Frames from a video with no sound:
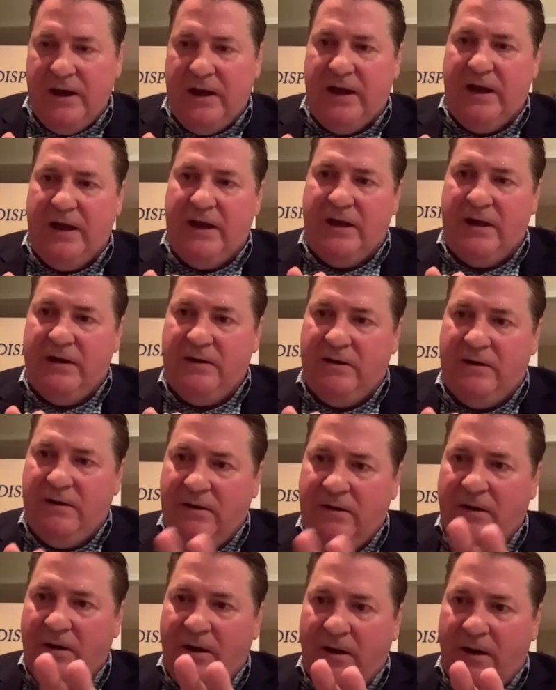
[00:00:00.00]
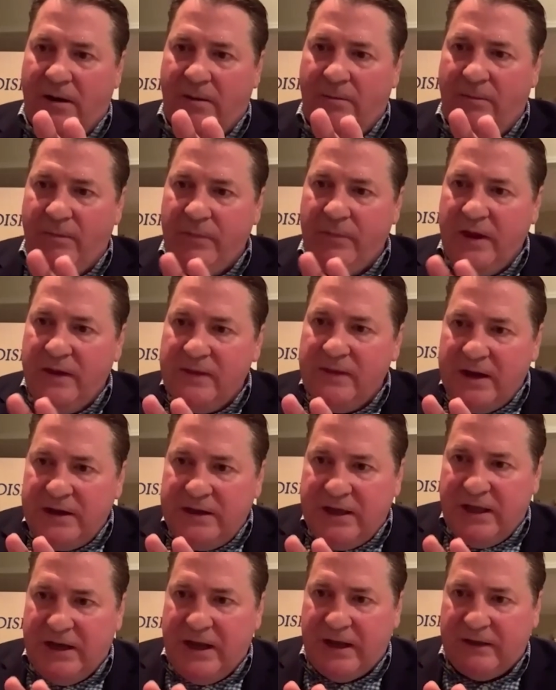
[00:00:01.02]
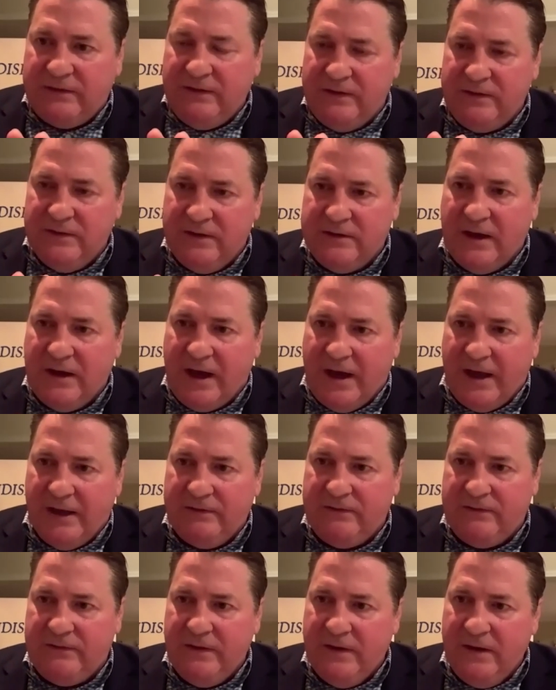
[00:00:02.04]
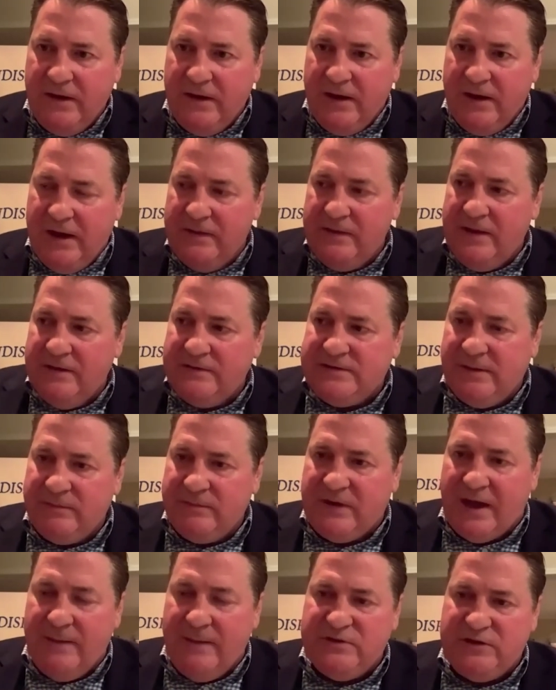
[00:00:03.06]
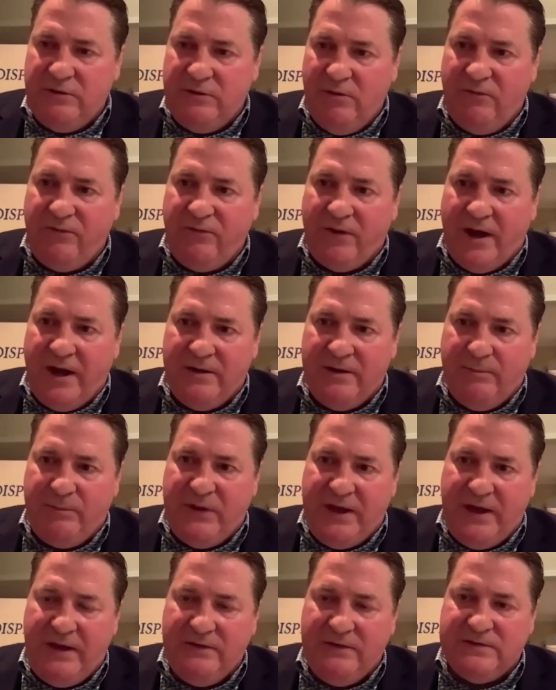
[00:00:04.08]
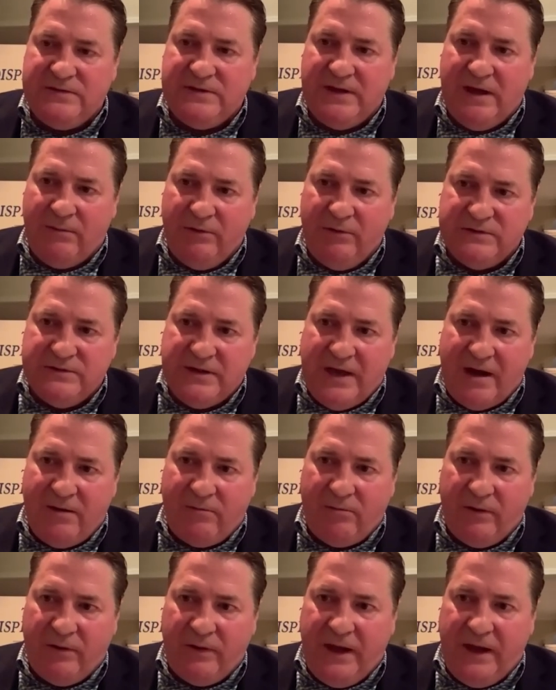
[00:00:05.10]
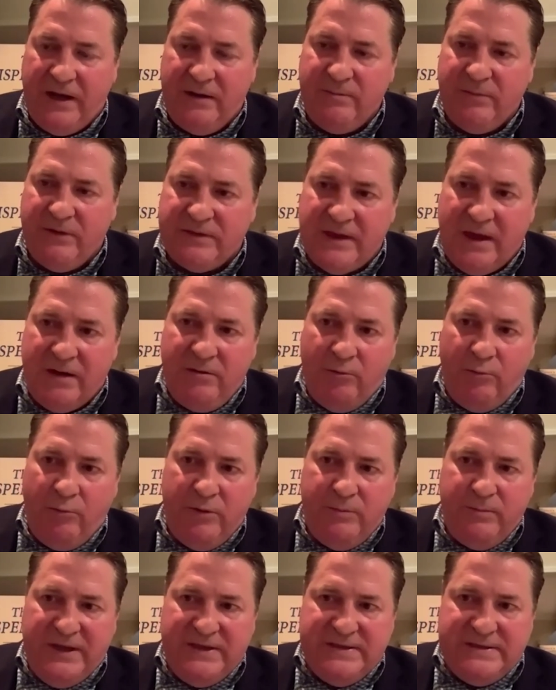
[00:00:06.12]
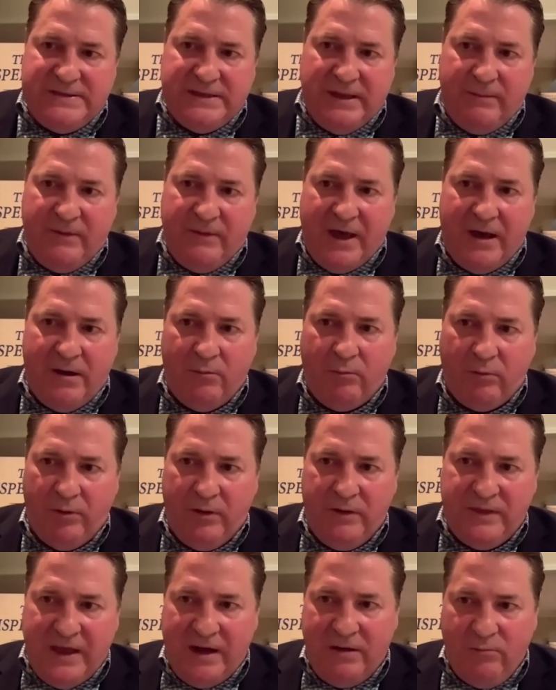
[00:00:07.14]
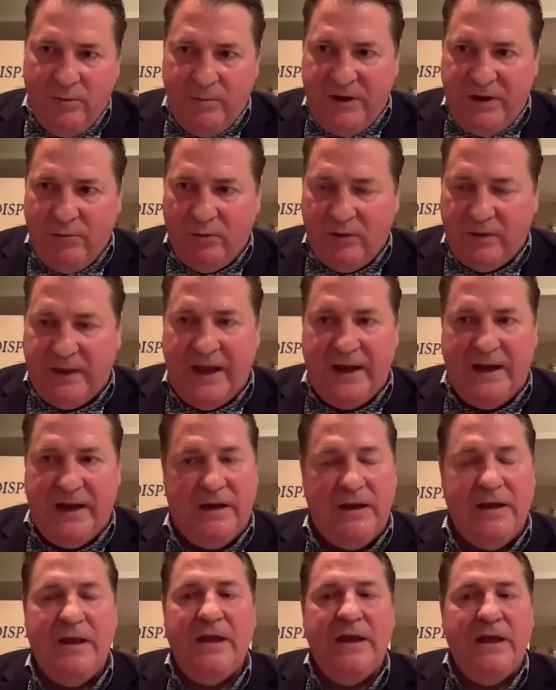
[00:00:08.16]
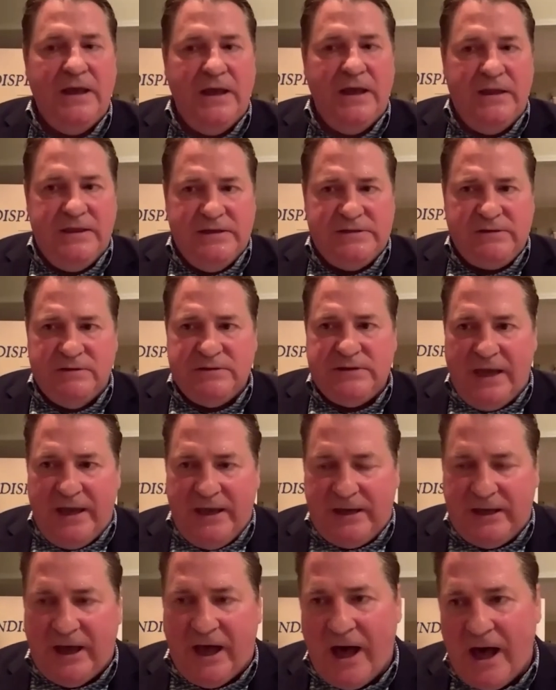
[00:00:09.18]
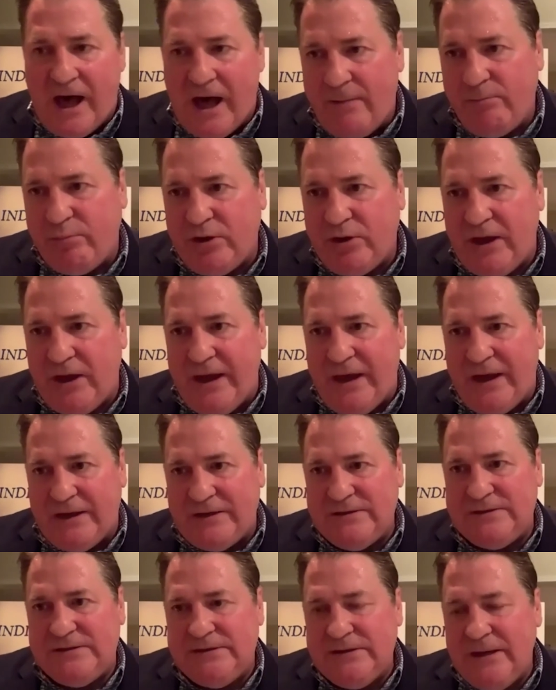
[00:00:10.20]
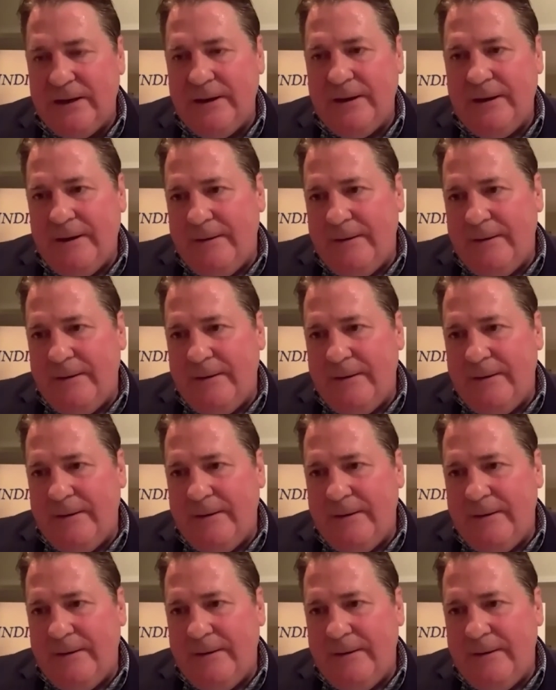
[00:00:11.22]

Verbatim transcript: and um, and then connecting the dots and then sometimes you would find a piece that was not related but then it would be somehow then it would be related this is a complex